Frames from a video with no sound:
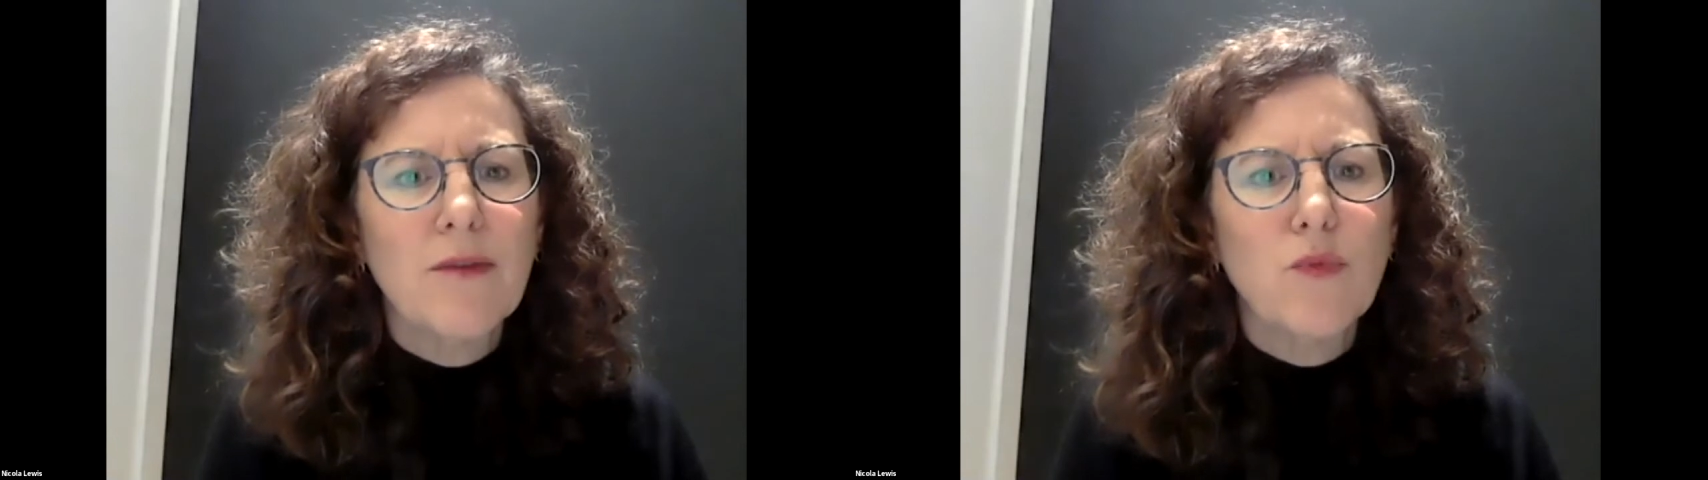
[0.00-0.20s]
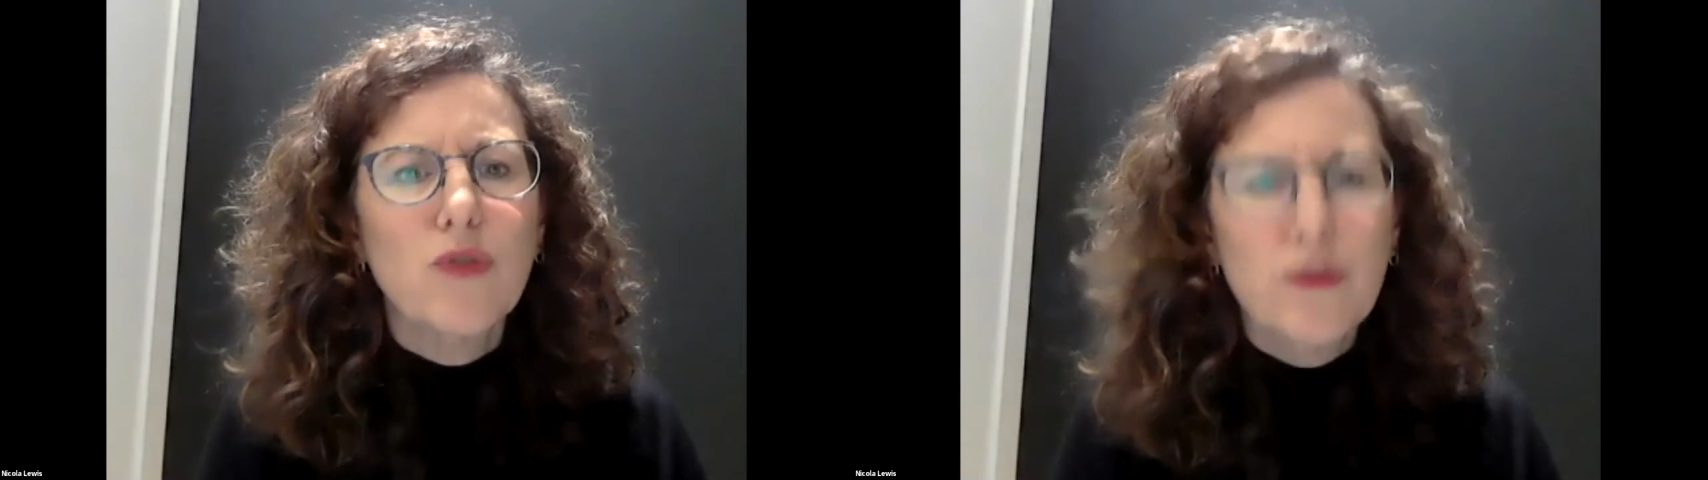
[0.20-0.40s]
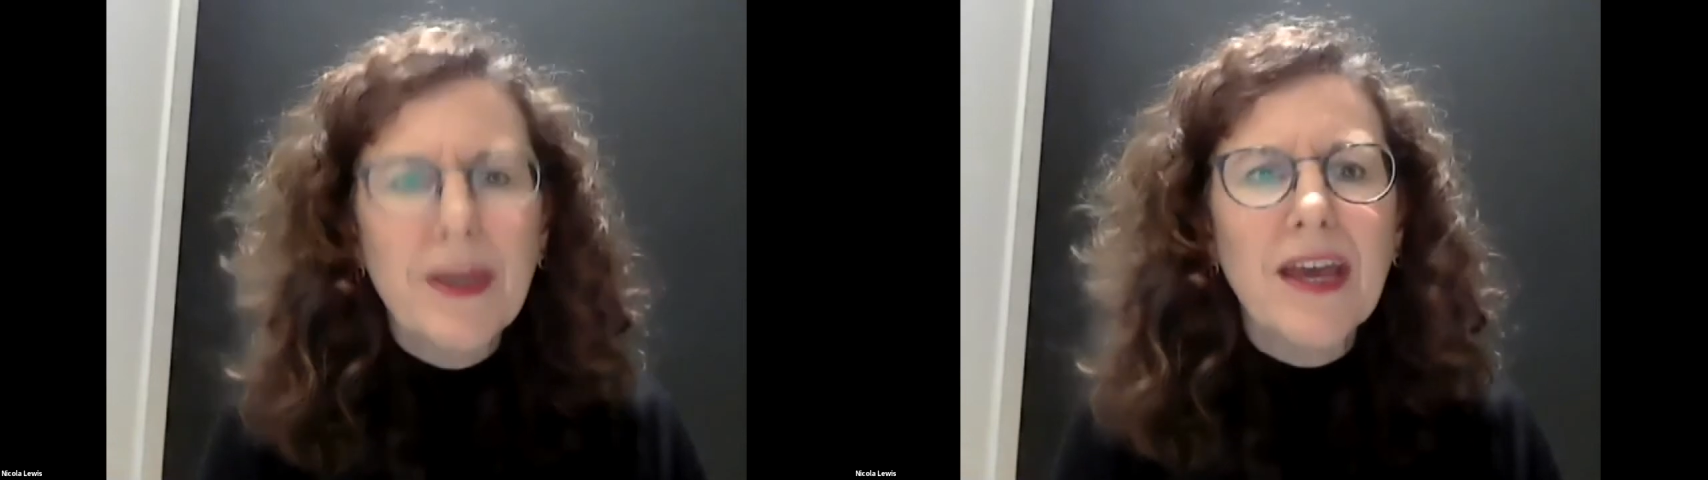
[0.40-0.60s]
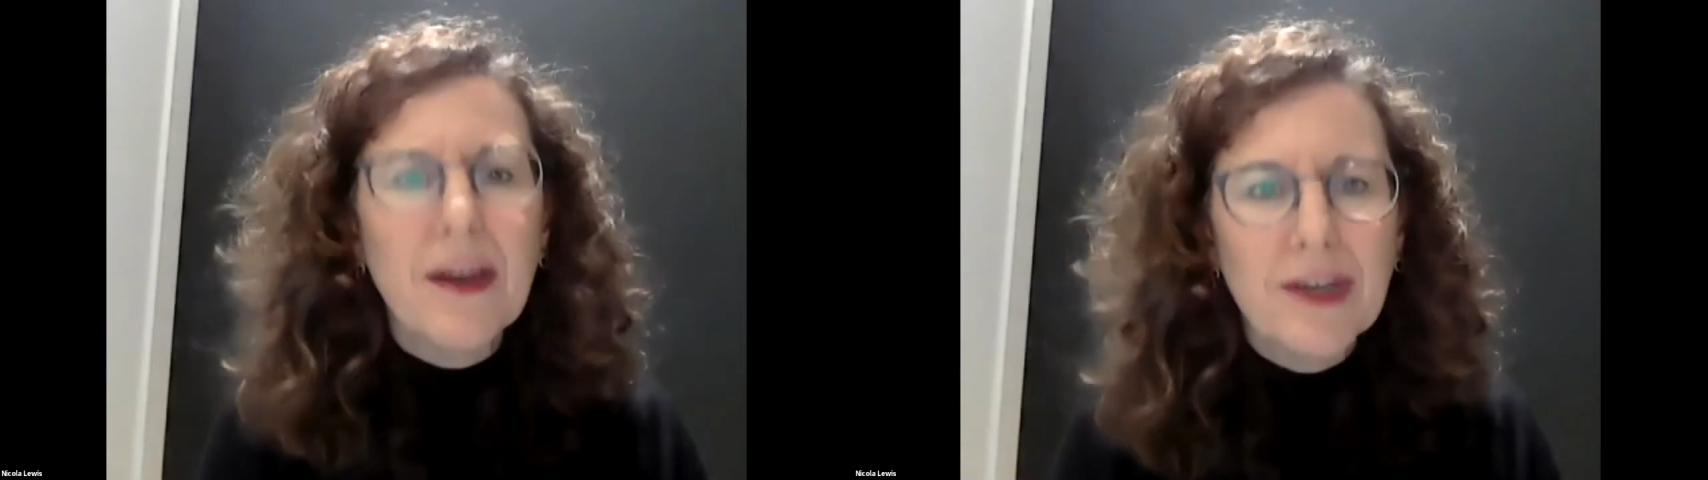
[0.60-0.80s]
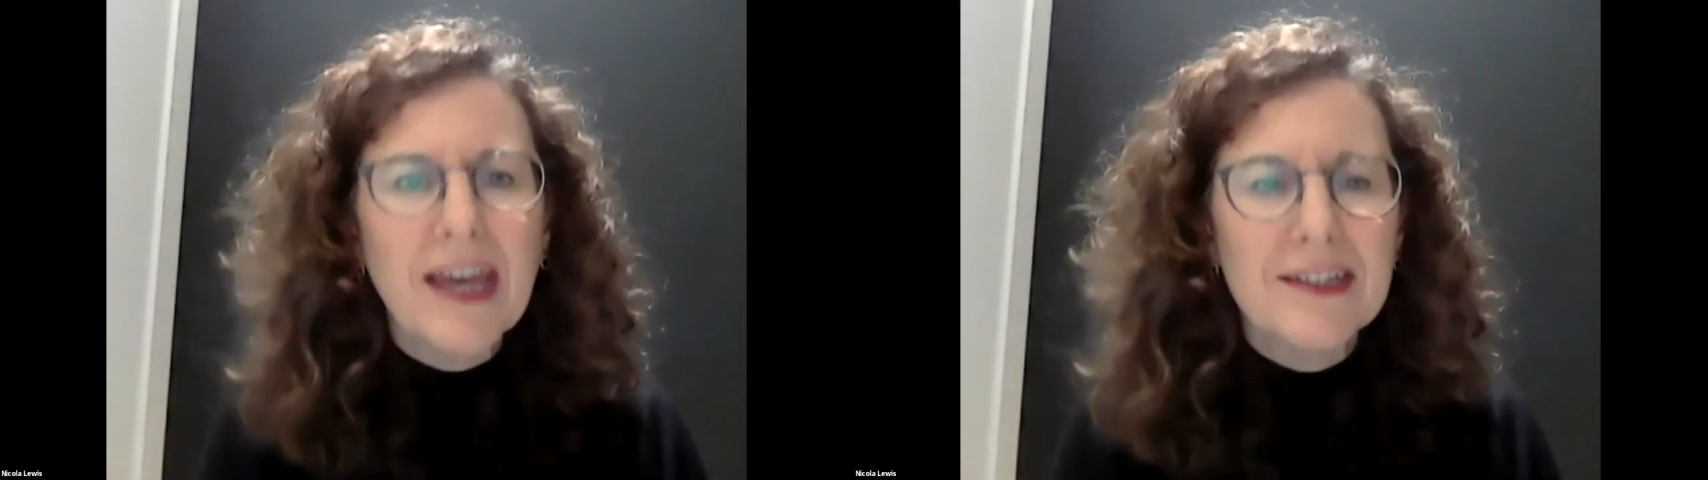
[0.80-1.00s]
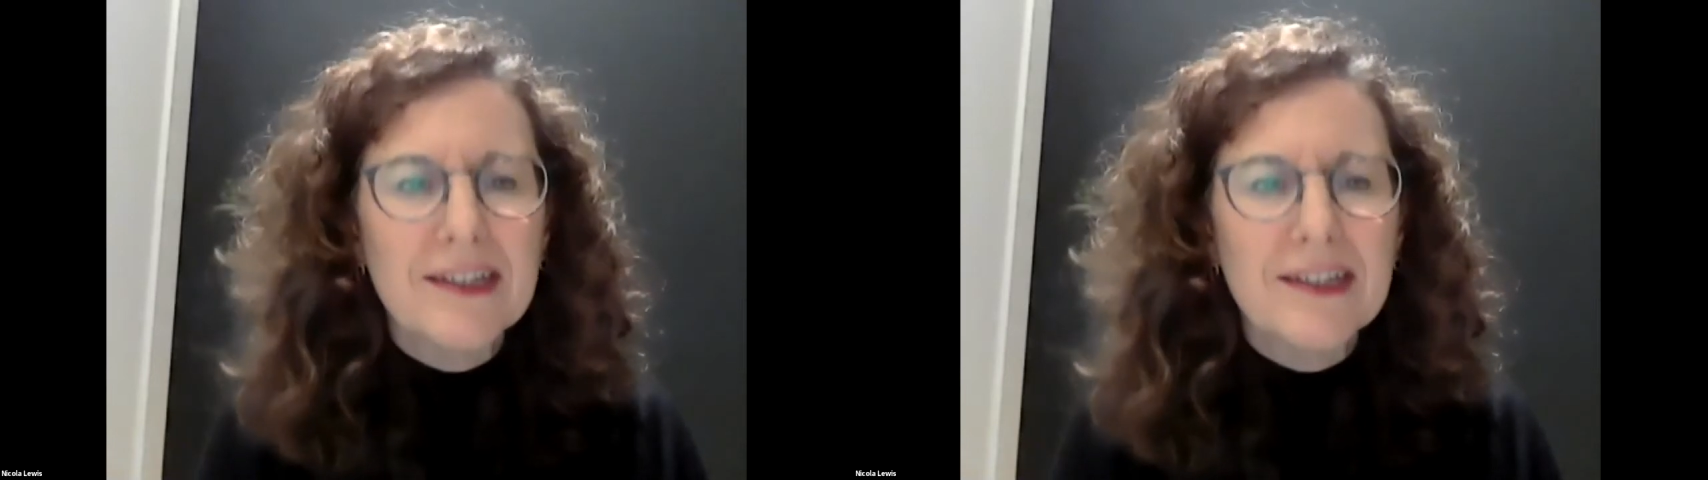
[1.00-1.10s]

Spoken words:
would be okay to